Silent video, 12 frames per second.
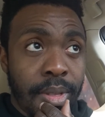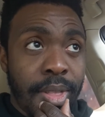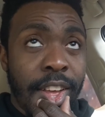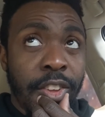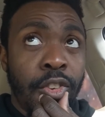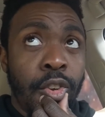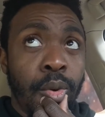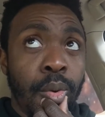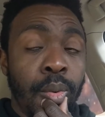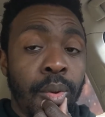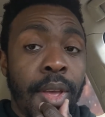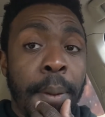That's
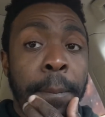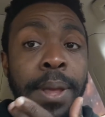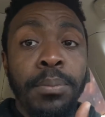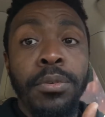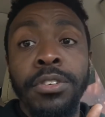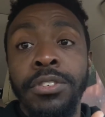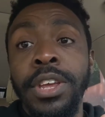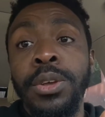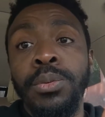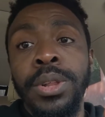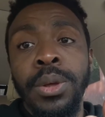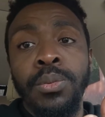true. And people
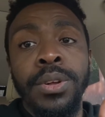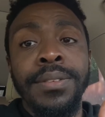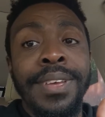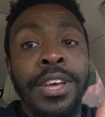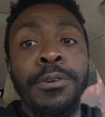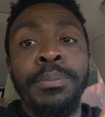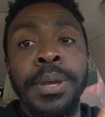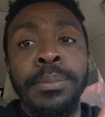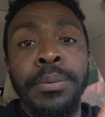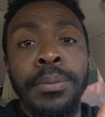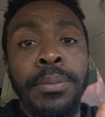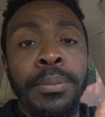genuinely want to help people.